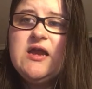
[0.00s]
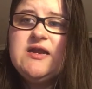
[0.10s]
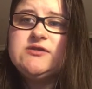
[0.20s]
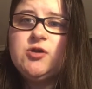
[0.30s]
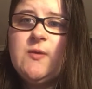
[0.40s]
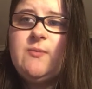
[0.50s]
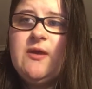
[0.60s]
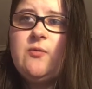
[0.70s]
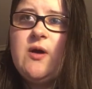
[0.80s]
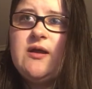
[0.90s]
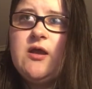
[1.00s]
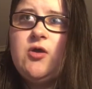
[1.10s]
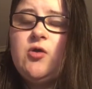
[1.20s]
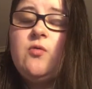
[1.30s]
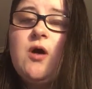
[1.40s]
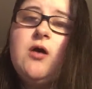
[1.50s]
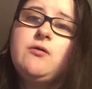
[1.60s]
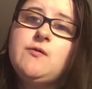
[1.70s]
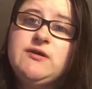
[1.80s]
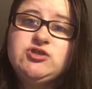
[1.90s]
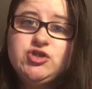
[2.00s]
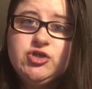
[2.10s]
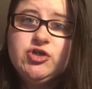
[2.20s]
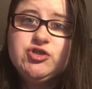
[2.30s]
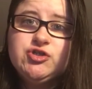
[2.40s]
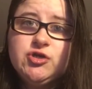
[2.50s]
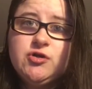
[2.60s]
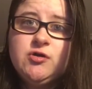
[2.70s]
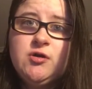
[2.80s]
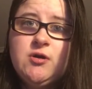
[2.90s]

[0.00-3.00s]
there's going to be people out there who are going to use you.